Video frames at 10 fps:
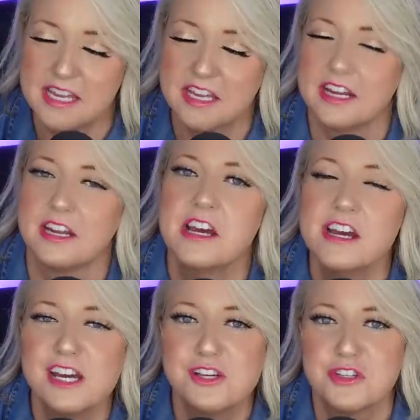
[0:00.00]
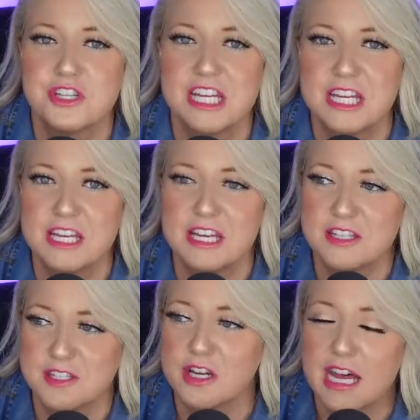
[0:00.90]
taken,
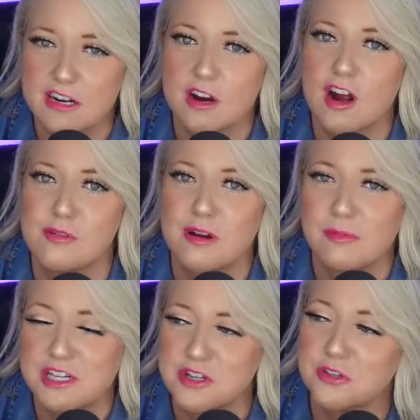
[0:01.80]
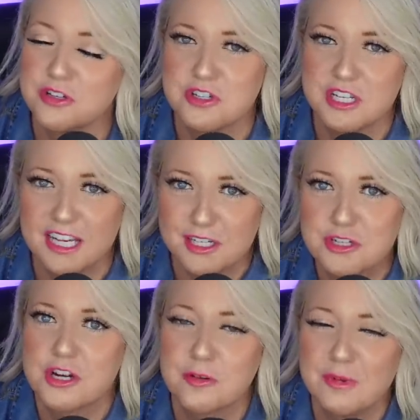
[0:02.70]
she still had her arm around my shoulder, and she like
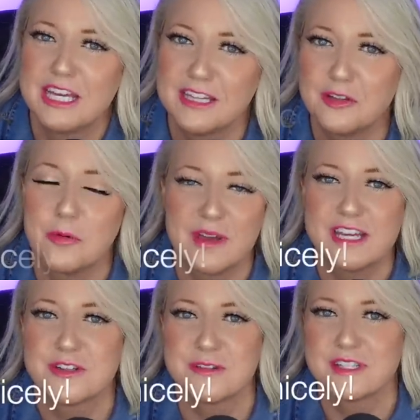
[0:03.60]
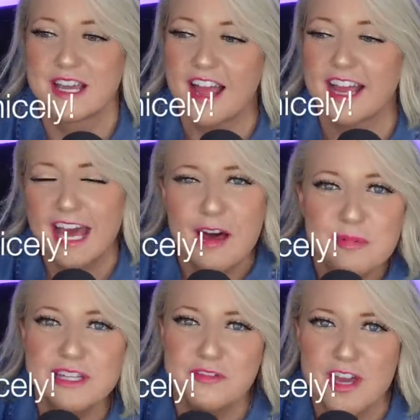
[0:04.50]
shook me a little bit, and she was like, I
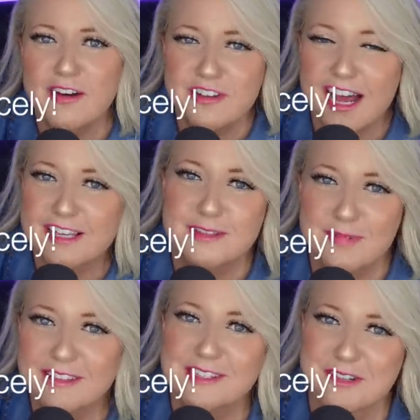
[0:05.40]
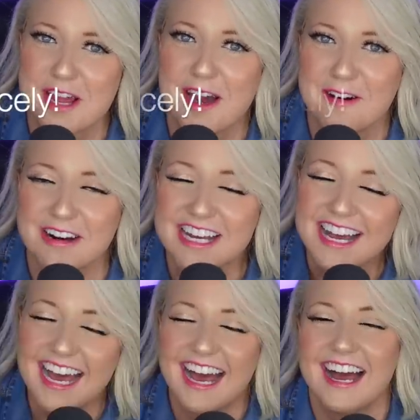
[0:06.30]
can't believe you haven't asked about the show.
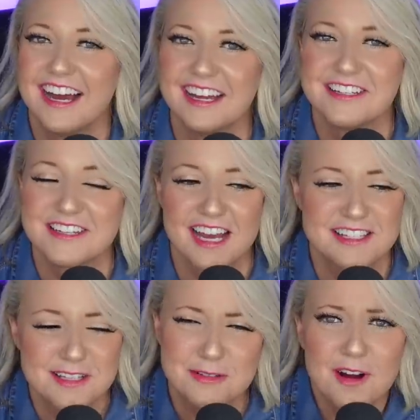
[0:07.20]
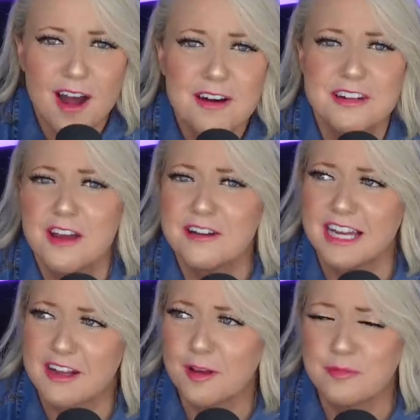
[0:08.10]
And I said to her, oh no,
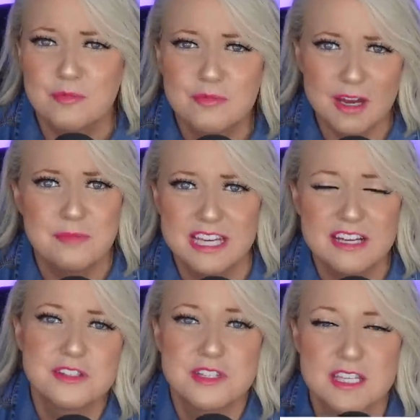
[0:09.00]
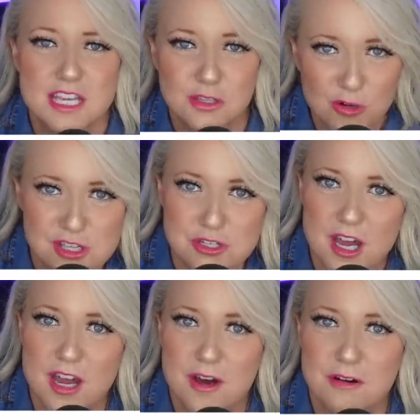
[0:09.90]
like I'm here to see your
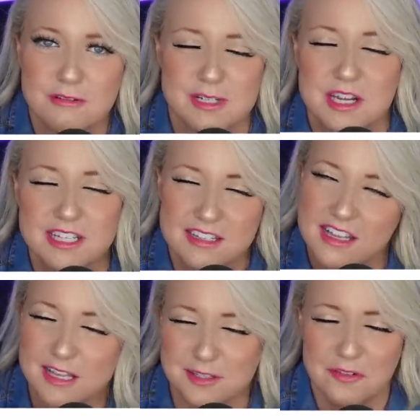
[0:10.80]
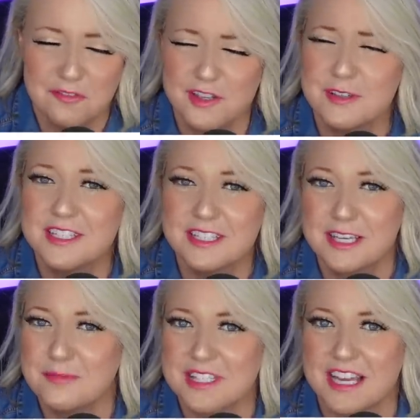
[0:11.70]
show, which it gets confusing,
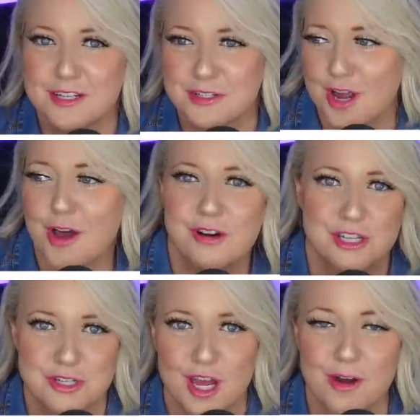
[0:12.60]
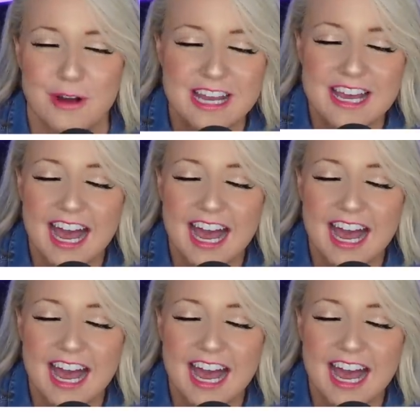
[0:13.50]
keep saying show and show,